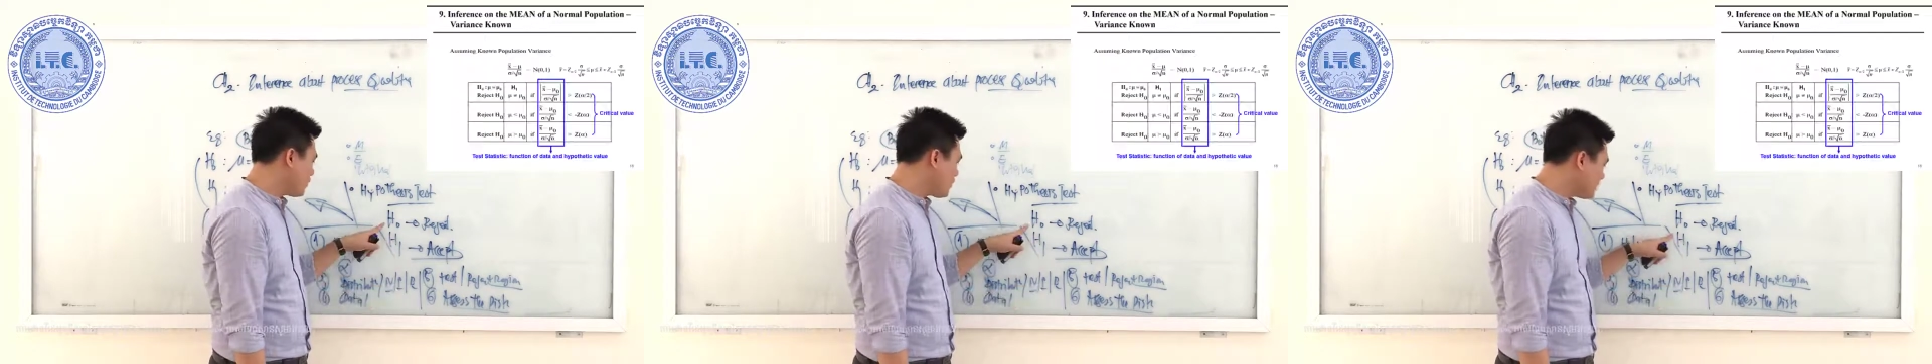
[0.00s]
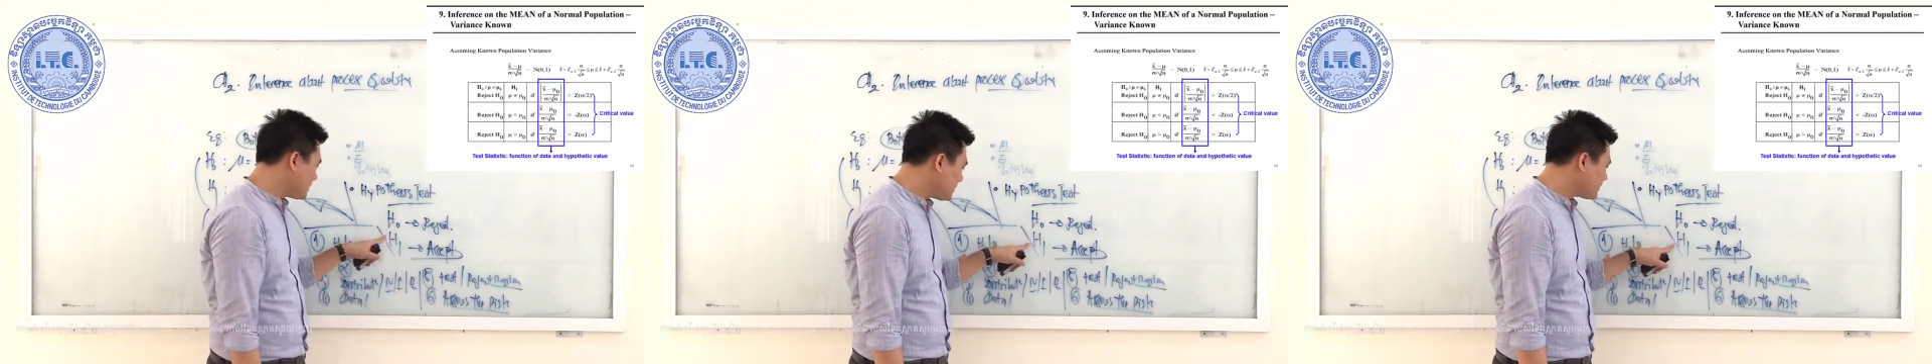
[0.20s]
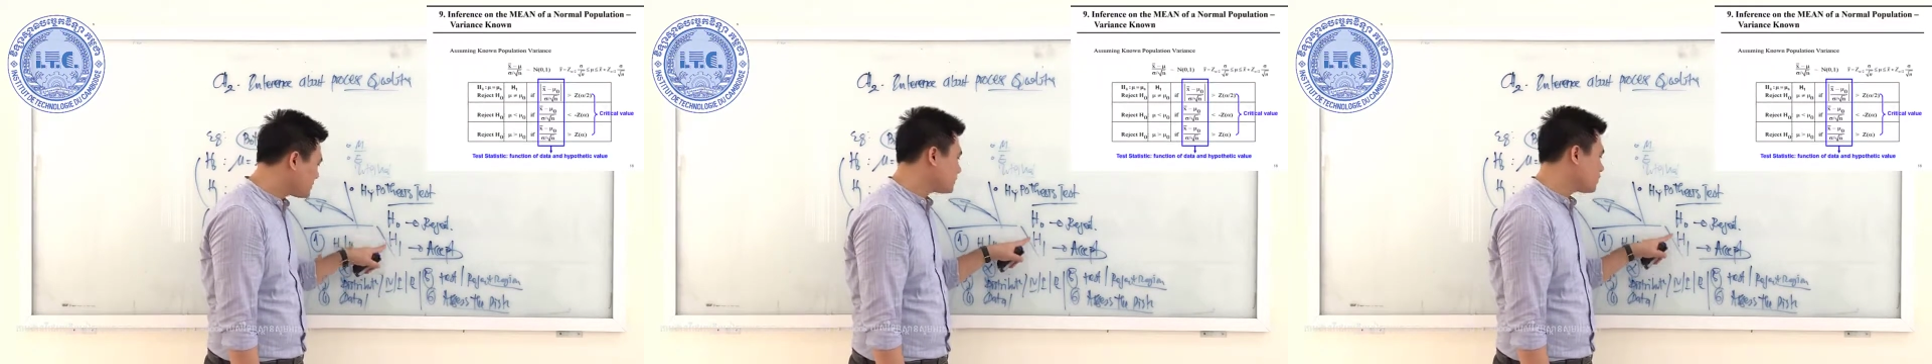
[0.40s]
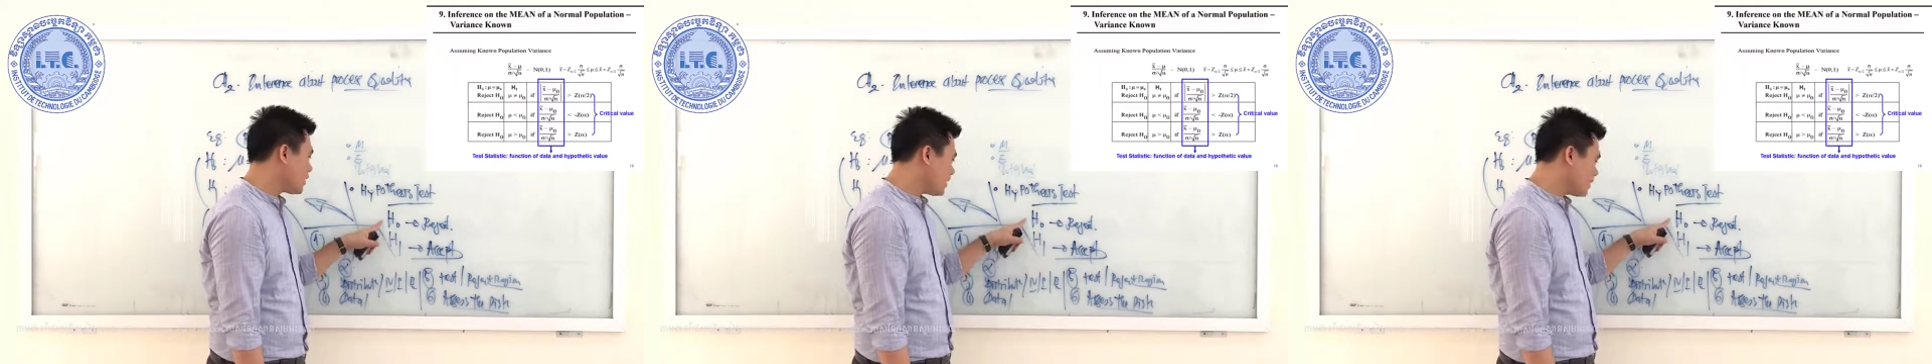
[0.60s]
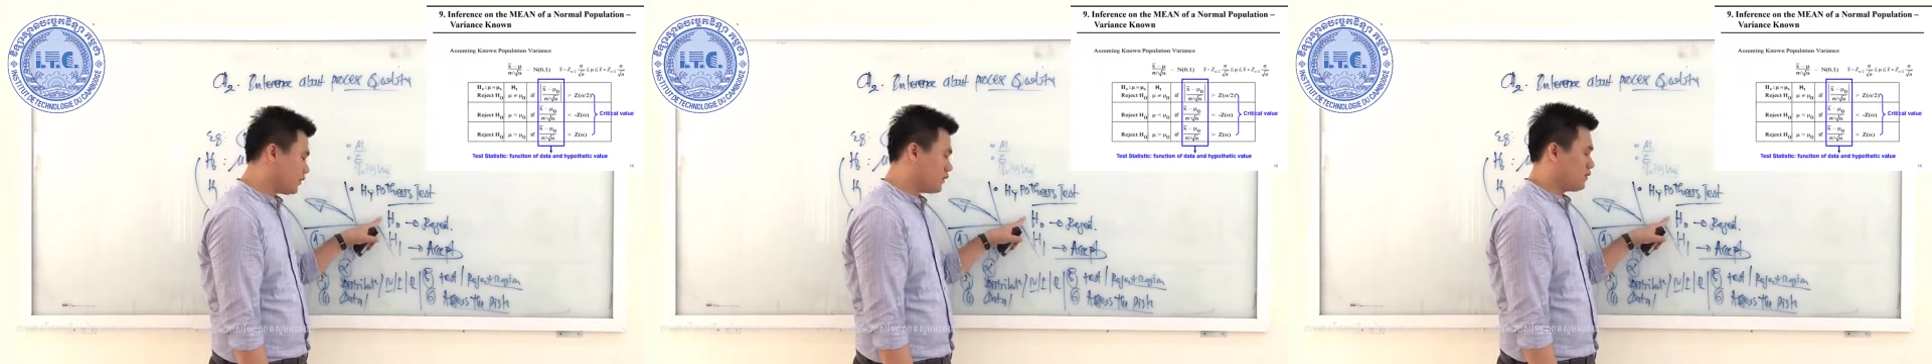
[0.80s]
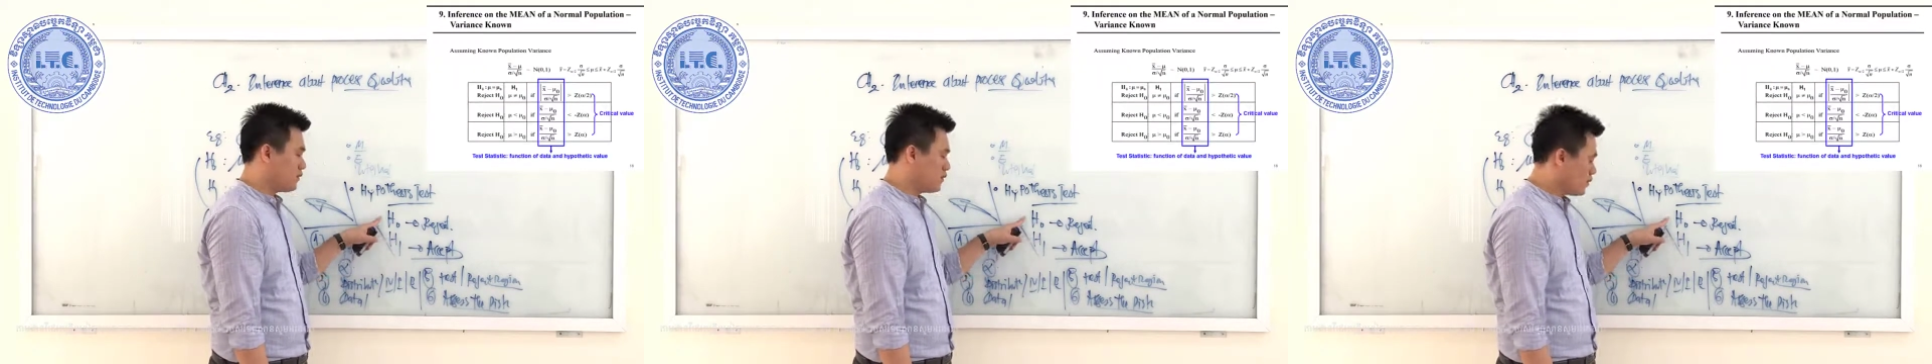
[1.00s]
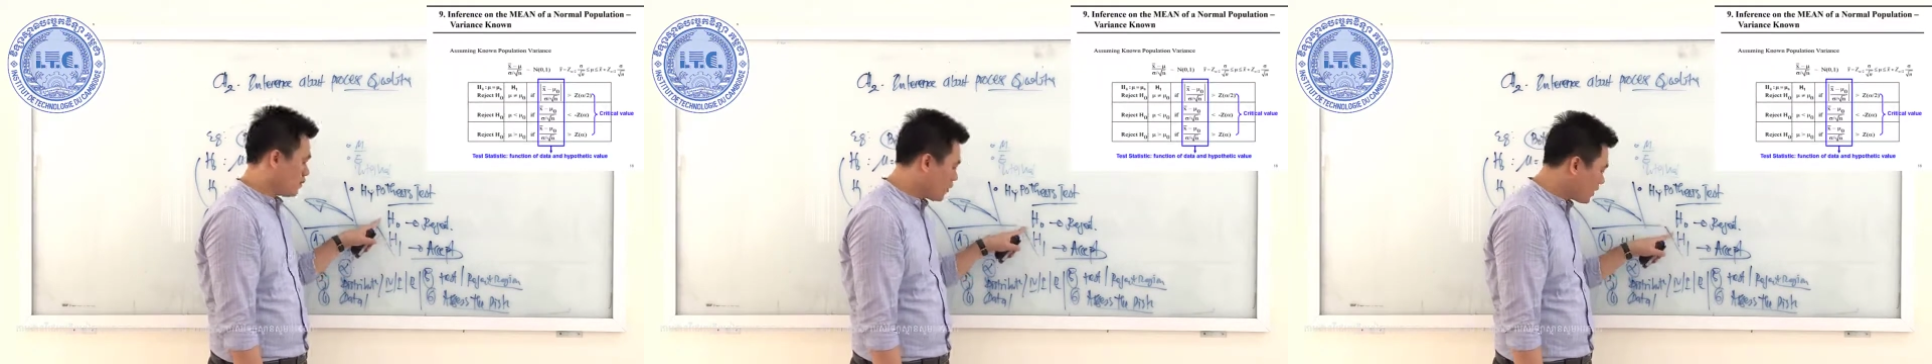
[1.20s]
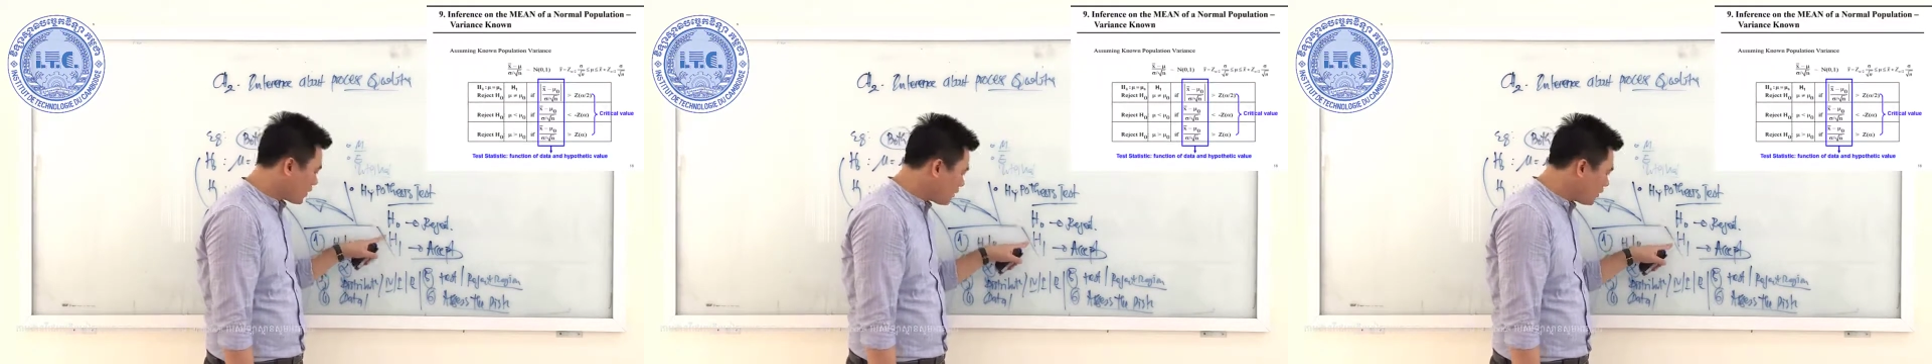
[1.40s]
one yes, one no.
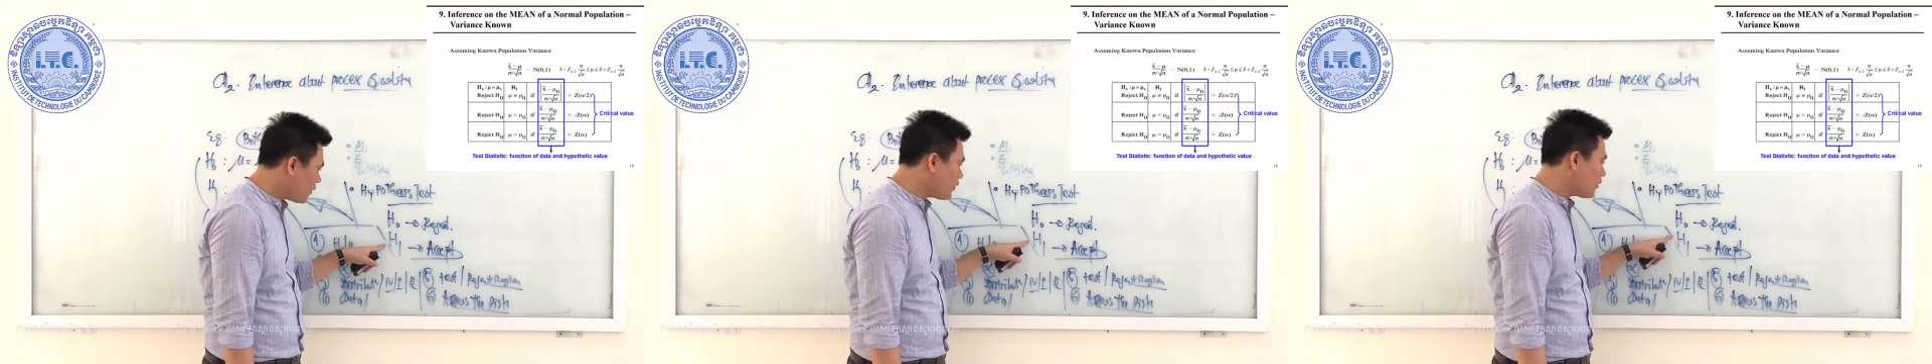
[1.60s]
One no,